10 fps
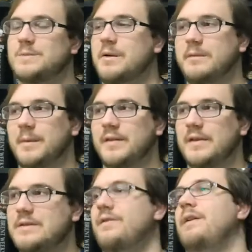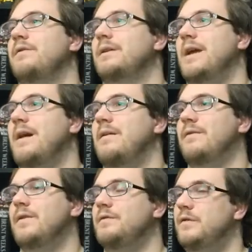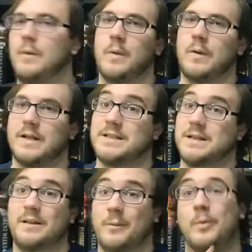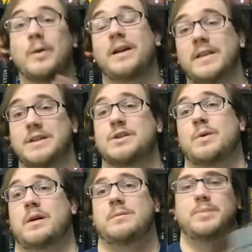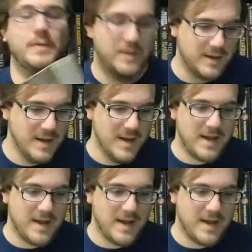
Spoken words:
and it's probably my least favorite out of the four, it's a really strong book,